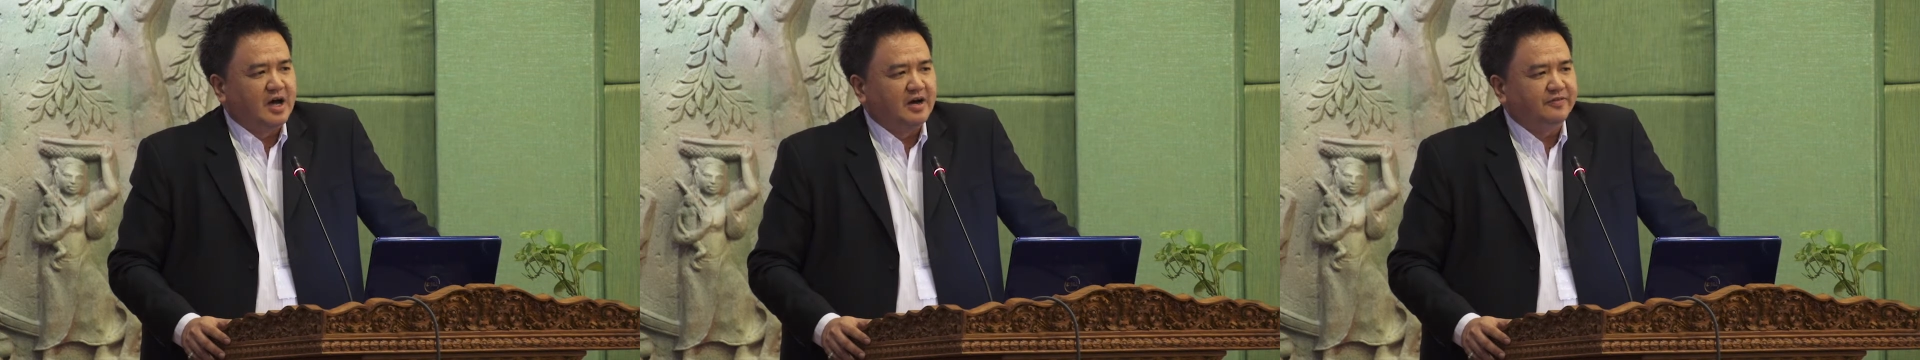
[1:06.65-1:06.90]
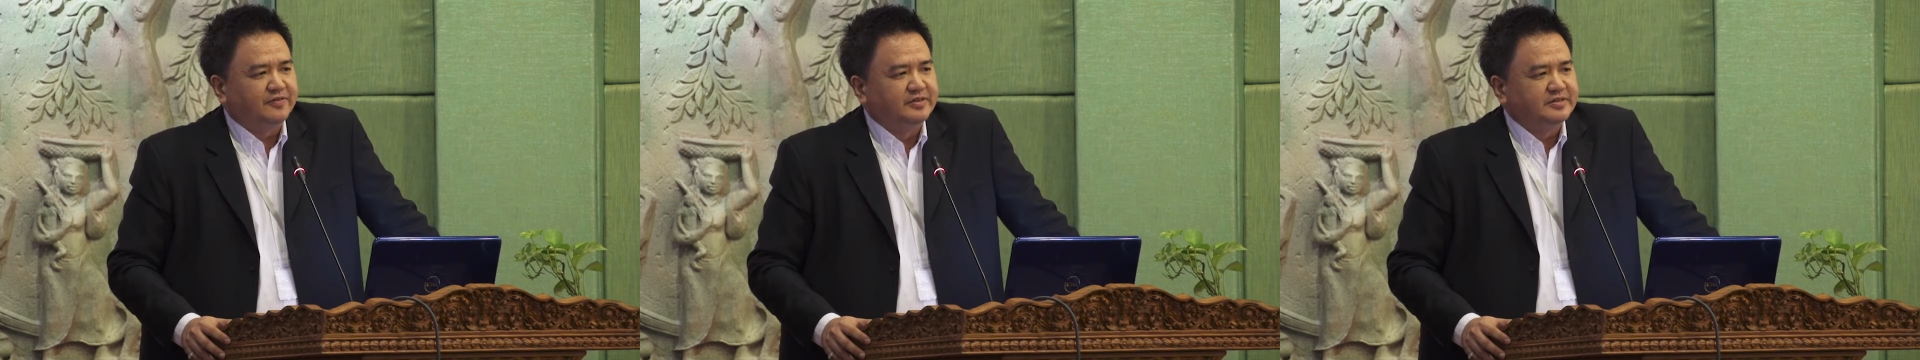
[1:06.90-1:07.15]

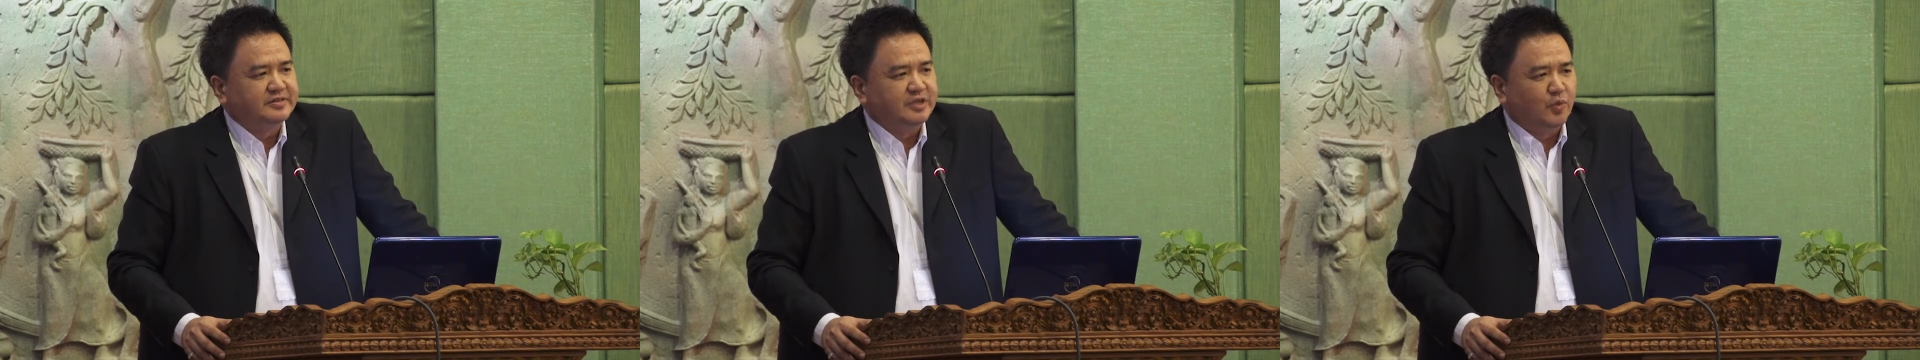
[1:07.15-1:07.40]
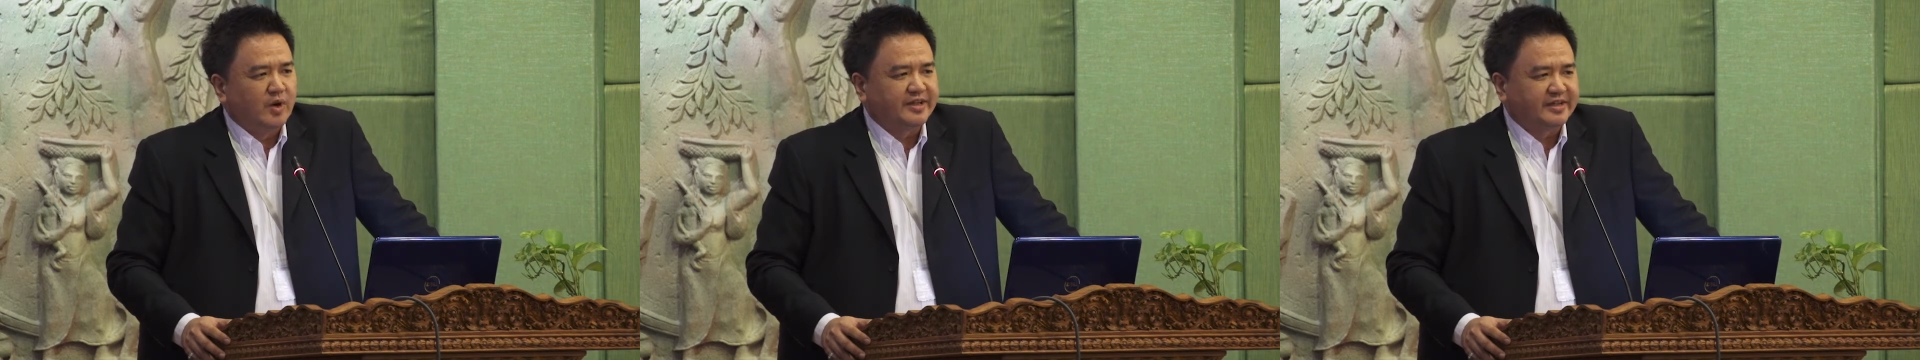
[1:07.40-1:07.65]
of
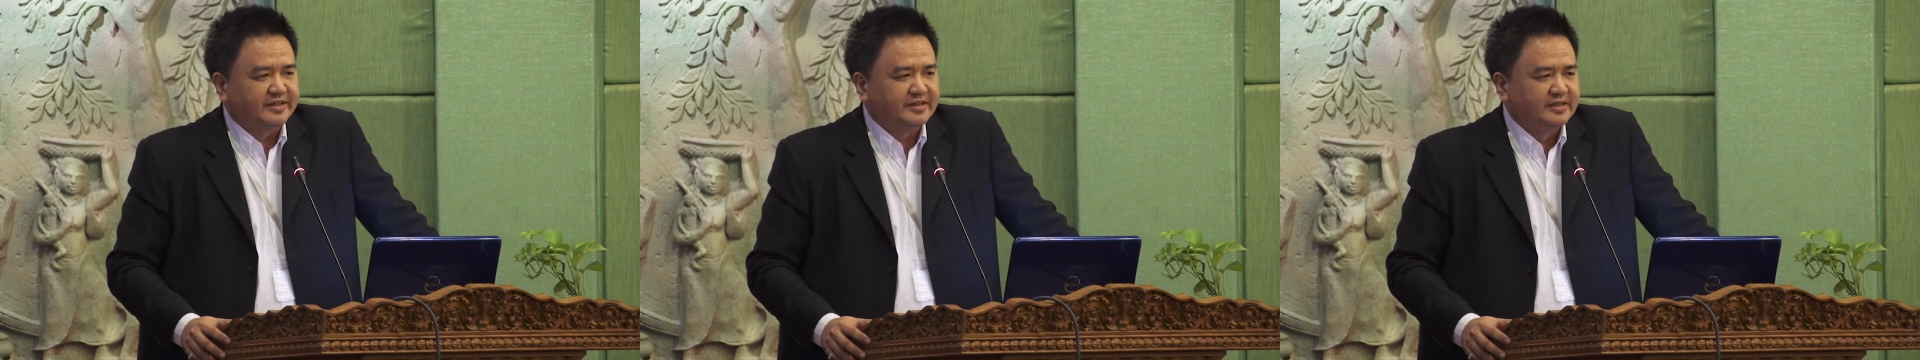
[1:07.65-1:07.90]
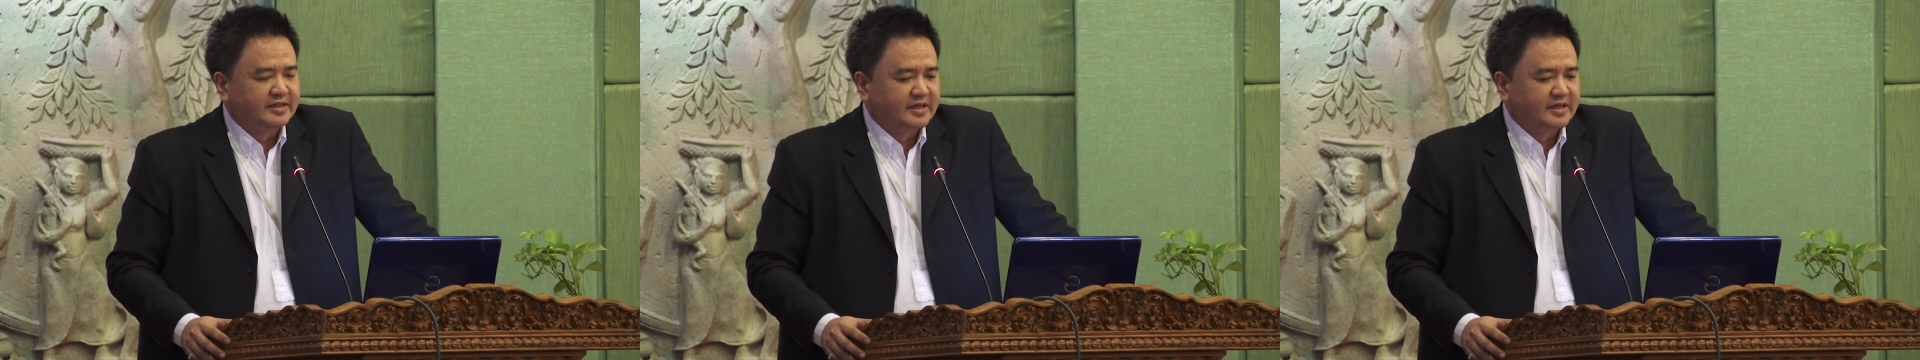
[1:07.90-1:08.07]
the working.